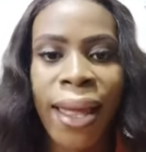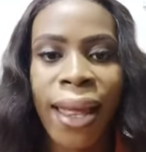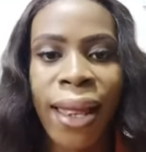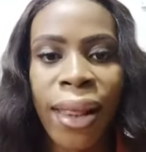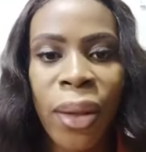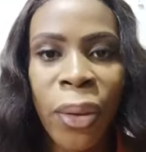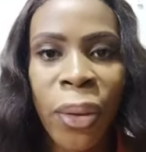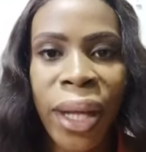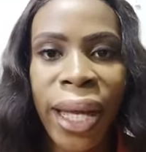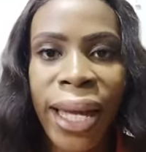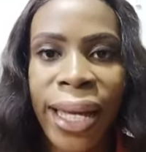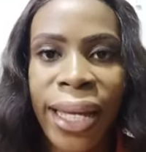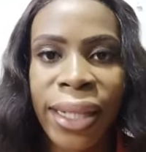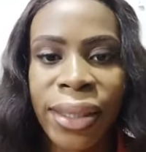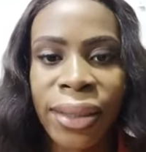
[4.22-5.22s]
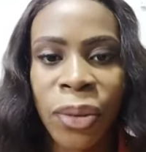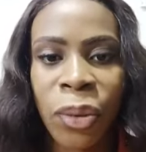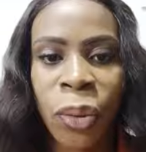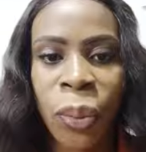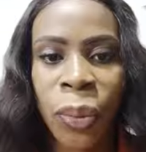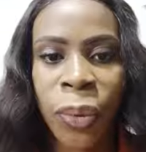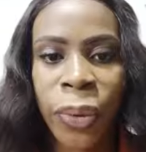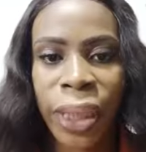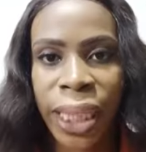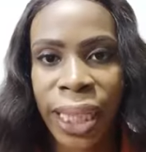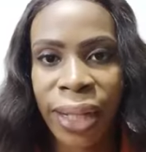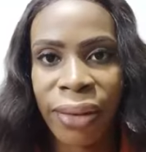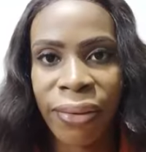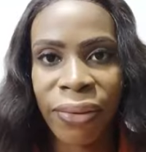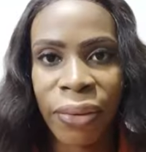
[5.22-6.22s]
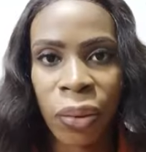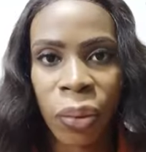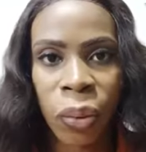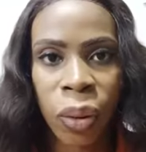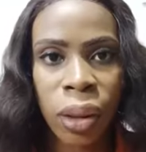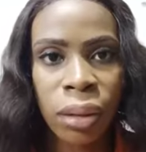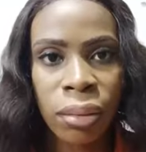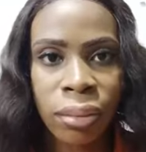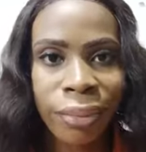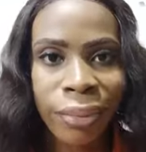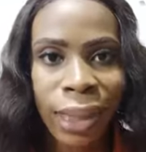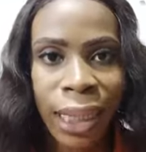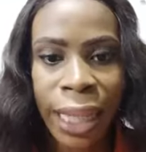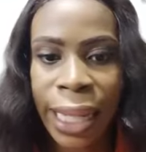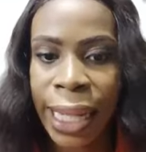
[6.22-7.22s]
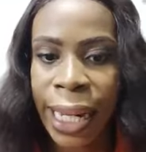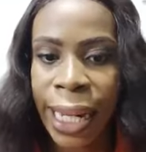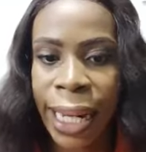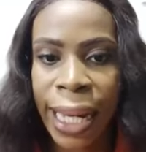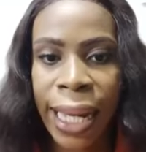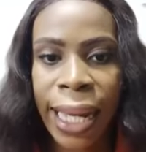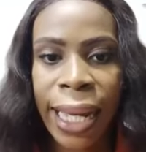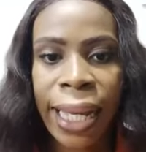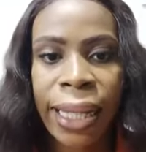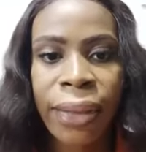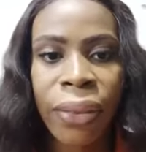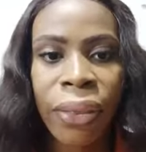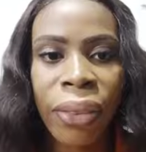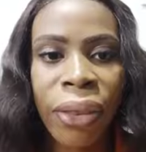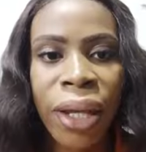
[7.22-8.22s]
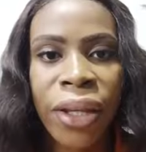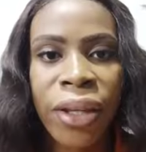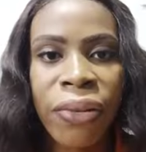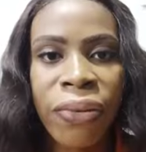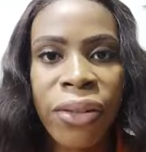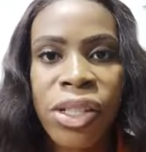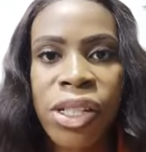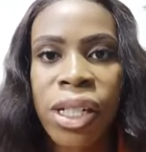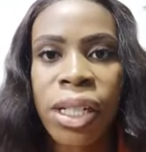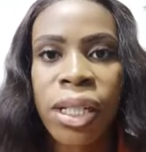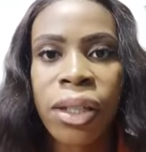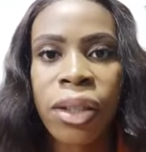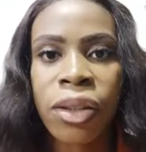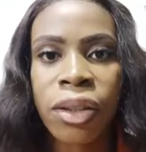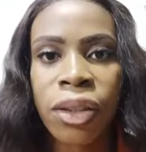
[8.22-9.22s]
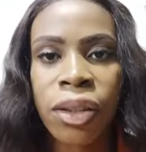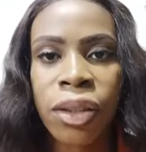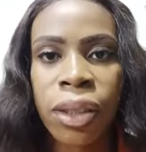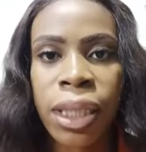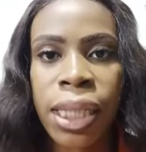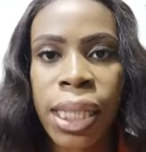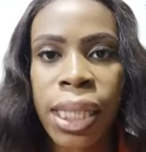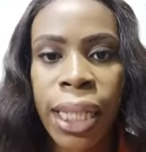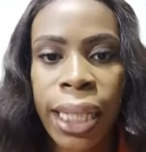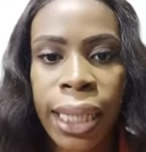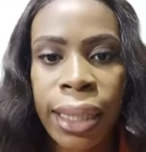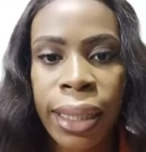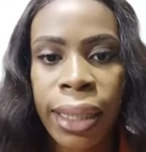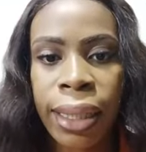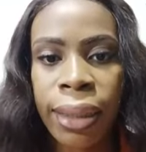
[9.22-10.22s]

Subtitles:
Hello, guys. Good morning, everyone. And thank you for joining us today.